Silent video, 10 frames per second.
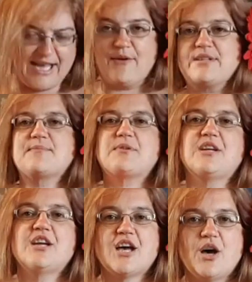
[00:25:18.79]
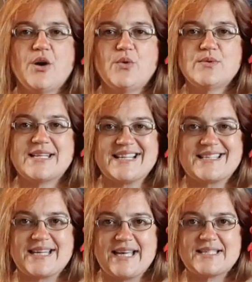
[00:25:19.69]
now is I'm going to go
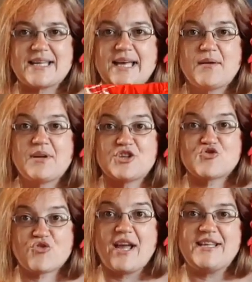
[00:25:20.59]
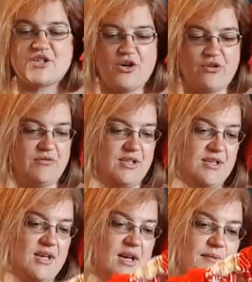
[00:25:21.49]
downstairs and I'm going to try it on.
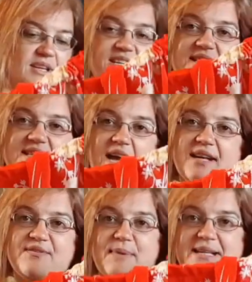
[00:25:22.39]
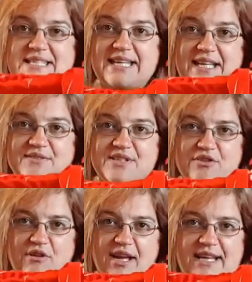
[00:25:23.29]
I'm going to decide if my sleeves are
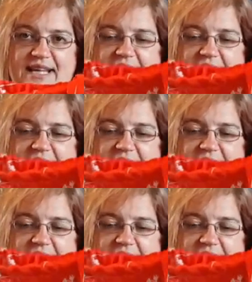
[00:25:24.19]
the right